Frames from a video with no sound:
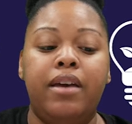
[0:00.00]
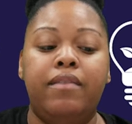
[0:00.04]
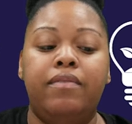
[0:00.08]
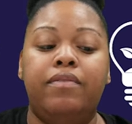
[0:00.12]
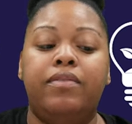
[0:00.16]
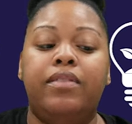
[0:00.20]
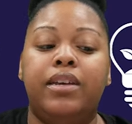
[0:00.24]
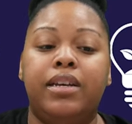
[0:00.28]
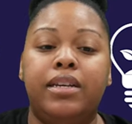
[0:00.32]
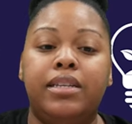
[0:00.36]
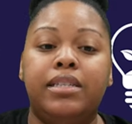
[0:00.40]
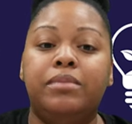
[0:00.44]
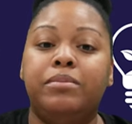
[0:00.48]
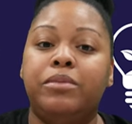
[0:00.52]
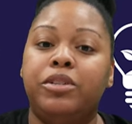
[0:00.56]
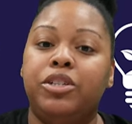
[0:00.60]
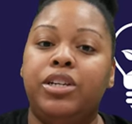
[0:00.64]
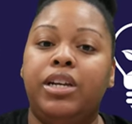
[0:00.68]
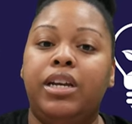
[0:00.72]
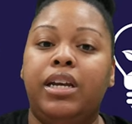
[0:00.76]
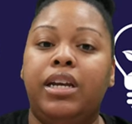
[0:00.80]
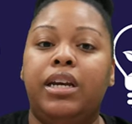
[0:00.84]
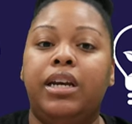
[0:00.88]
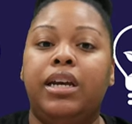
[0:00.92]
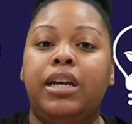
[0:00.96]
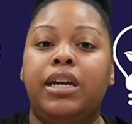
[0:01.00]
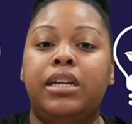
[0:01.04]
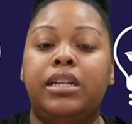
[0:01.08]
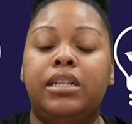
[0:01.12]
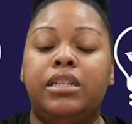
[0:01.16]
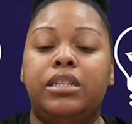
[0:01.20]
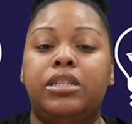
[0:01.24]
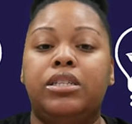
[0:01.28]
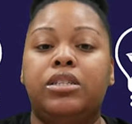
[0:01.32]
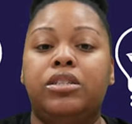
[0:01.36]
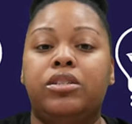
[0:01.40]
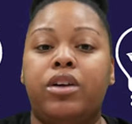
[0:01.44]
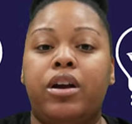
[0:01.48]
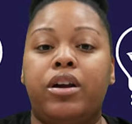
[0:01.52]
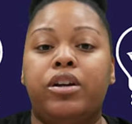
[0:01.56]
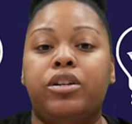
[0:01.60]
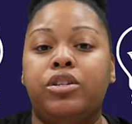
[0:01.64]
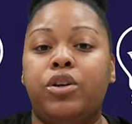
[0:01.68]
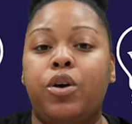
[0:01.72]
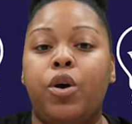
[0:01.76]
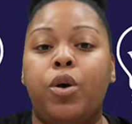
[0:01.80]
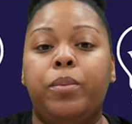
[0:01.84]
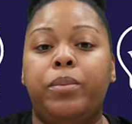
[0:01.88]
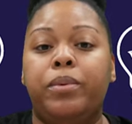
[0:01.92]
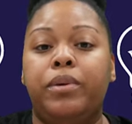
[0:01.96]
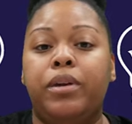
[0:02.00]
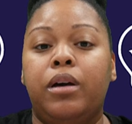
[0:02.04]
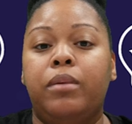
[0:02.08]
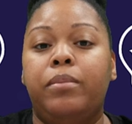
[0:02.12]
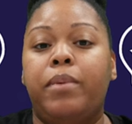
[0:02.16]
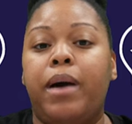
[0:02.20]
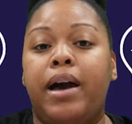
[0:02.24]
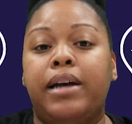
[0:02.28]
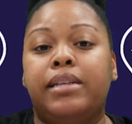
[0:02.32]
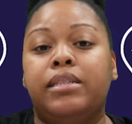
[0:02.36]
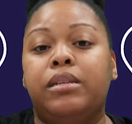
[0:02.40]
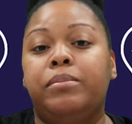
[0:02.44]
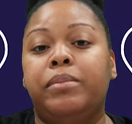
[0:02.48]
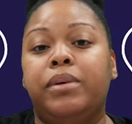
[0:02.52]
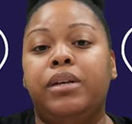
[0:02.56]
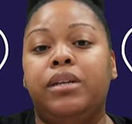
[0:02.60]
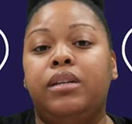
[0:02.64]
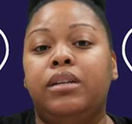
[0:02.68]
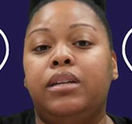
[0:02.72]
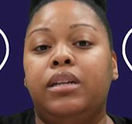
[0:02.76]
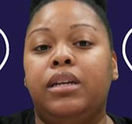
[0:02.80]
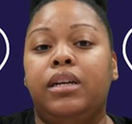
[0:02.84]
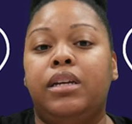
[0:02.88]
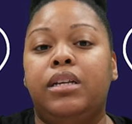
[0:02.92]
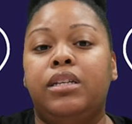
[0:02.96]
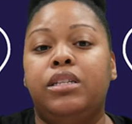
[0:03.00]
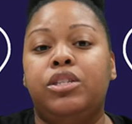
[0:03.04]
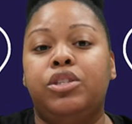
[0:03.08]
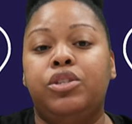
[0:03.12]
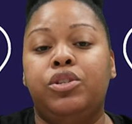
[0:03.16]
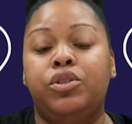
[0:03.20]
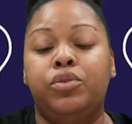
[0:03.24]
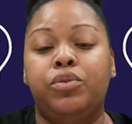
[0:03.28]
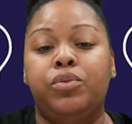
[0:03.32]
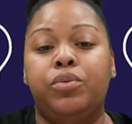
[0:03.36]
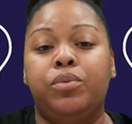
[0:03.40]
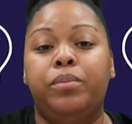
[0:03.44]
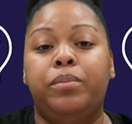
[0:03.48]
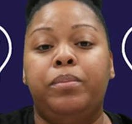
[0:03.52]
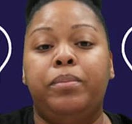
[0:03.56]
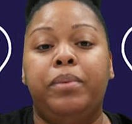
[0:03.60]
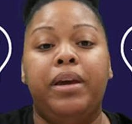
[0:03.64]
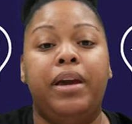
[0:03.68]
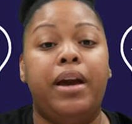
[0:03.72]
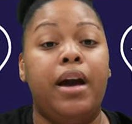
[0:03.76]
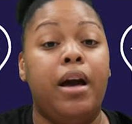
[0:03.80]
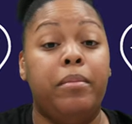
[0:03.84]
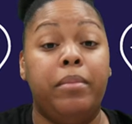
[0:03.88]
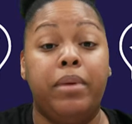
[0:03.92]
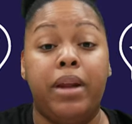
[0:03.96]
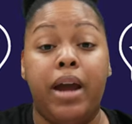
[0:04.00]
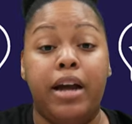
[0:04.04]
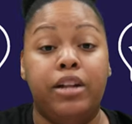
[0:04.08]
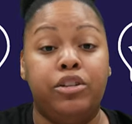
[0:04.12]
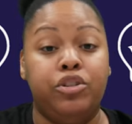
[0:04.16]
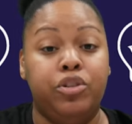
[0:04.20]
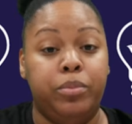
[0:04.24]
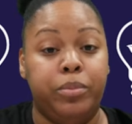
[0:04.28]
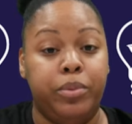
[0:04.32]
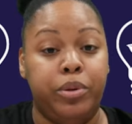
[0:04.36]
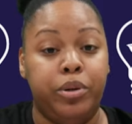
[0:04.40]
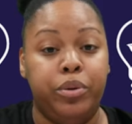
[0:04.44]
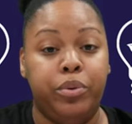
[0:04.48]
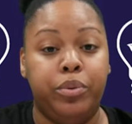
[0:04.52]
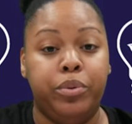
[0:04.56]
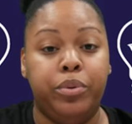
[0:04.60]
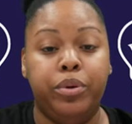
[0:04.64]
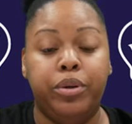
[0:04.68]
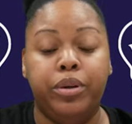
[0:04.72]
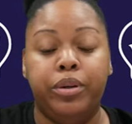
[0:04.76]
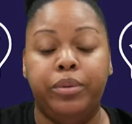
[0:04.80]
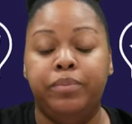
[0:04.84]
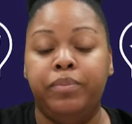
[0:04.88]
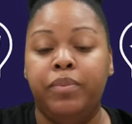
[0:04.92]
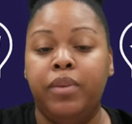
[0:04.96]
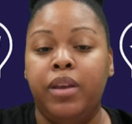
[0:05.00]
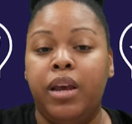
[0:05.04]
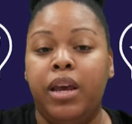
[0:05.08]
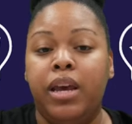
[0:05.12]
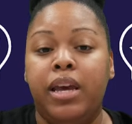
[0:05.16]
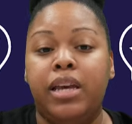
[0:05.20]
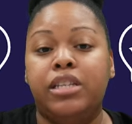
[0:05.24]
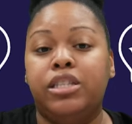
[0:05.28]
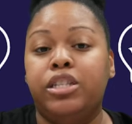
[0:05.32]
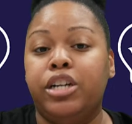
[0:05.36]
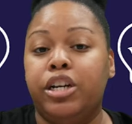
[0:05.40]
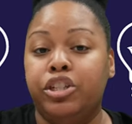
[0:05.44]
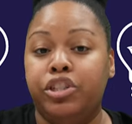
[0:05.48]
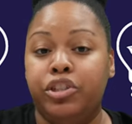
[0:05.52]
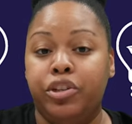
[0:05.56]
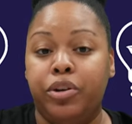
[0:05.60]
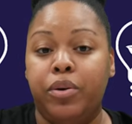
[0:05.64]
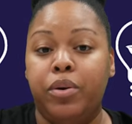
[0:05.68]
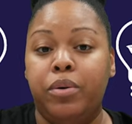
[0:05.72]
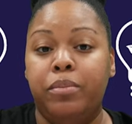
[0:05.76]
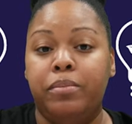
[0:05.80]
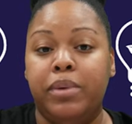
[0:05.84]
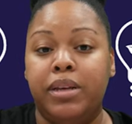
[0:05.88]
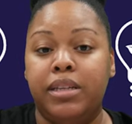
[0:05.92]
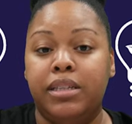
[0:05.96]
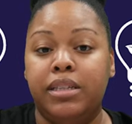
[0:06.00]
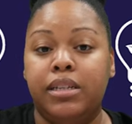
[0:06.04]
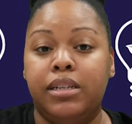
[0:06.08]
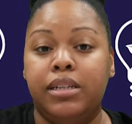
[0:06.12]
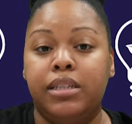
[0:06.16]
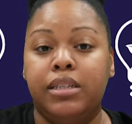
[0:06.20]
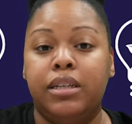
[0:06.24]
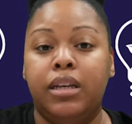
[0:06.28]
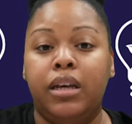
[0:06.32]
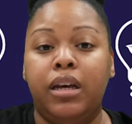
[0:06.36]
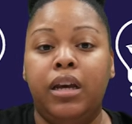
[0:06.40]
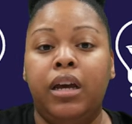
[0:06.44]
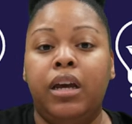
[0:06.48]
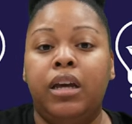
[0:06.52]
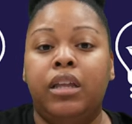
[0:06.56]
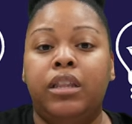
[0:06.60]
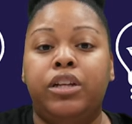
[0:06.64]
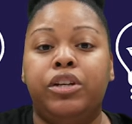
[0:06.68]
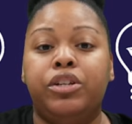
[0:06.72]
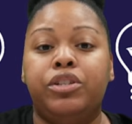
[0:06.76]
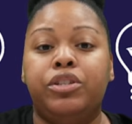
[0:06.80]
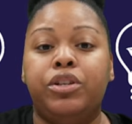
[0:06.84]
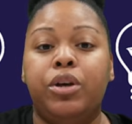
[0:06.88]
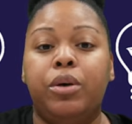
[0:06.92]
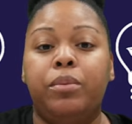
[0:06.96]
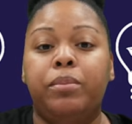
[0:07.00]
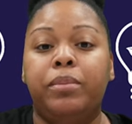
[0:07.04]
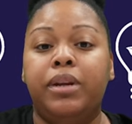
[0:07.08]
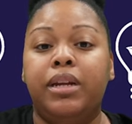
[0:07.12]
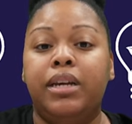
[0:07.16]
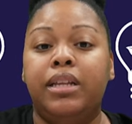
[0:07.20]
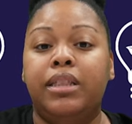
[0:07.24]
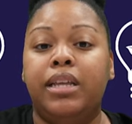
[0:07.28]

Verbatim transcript: this machine can start to open up possibilities to become an entrepreneur and start your own business. There's so many